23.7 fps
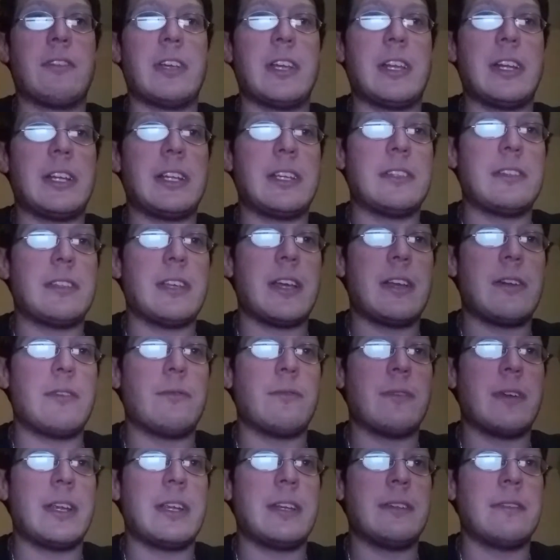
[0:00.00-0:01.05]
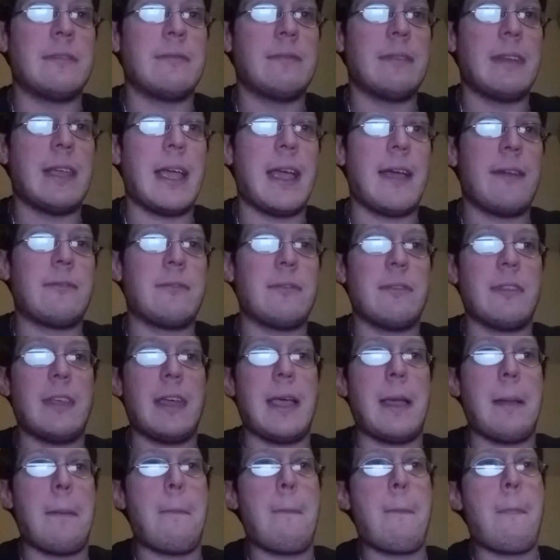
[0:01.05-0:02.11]
getting a title reign after
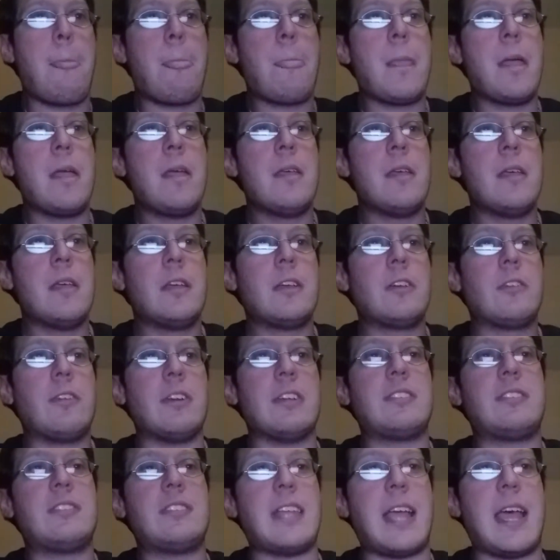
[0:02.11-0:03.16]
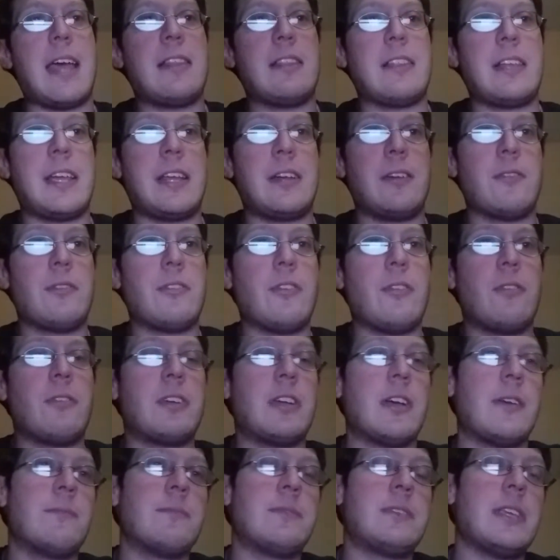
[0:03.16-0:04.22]
that. Chris Statlander, though,
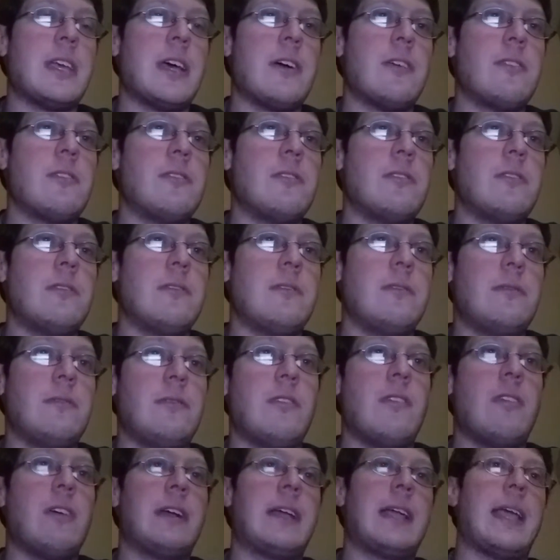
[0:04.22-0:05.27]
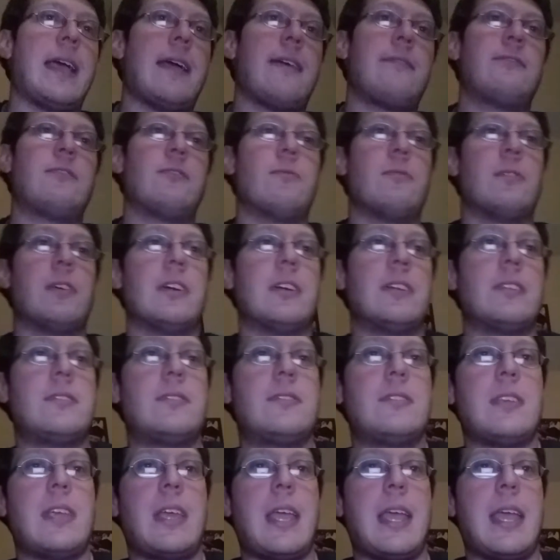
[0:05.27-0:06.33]
comes out long
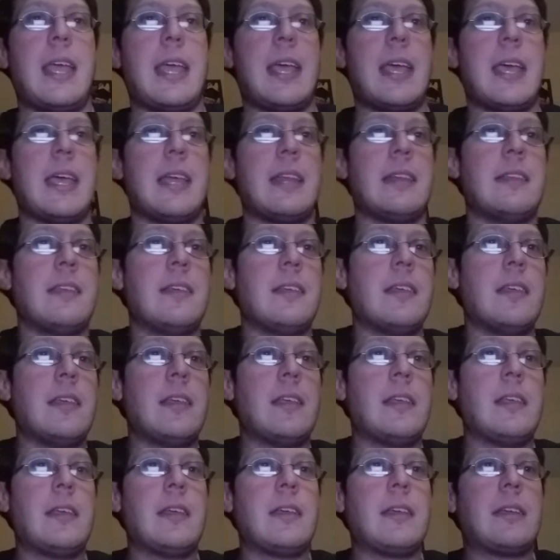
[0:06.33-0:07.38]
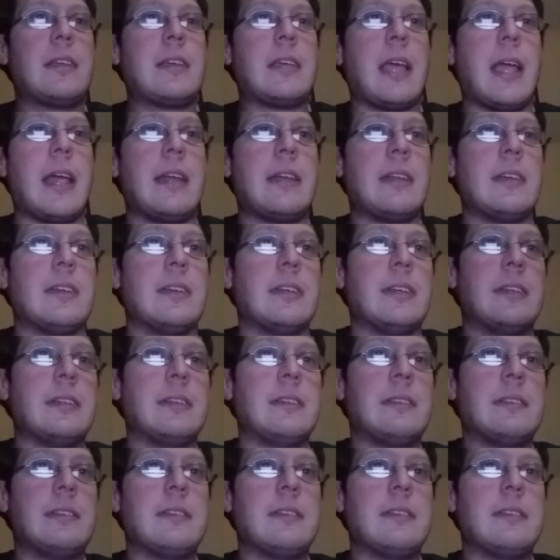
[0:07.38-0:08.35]
afterwards and kind of